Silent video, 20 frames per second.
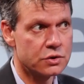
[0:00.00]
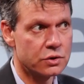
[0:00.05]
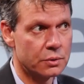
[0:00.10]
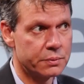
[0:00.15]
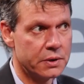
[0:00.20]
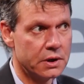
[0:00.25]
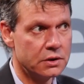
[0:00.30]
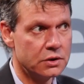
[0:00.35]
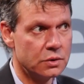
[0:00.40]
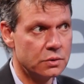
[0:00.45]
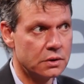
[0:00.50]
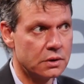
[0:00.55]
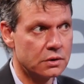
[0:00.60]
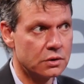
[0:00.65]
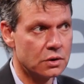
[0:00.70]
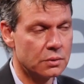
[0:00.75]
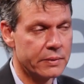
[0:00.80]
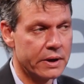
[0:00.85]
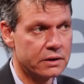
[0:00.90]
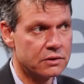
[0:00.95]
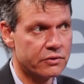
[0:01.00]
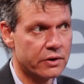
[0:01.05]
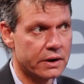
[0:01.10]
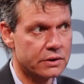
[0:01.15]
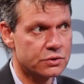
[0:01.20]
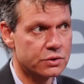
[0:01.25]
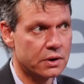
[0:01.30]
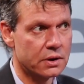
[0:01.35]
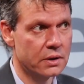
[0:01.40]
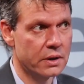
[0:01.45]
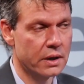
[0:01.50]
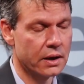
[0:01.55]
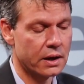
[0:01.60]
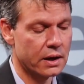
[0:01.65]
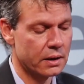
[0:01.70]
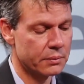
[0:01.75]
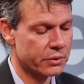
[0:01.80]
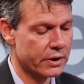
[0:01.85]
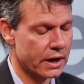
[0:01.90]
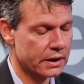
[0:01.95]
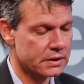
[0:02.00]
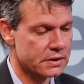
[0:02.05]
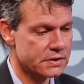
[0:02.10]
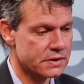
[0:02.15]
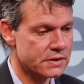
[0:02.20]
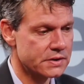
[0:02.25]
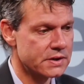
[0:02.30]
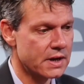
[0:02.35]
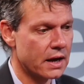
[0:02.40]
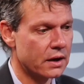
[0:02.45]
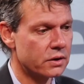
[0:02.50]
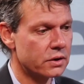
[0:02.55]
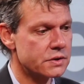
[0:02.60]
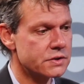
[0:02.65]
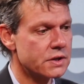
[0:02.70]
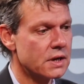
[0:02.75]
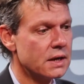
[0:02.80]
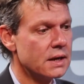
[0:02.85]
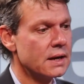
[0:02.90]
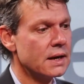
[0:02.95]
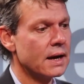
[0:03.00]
European Union Good Manufacturing Practices standards.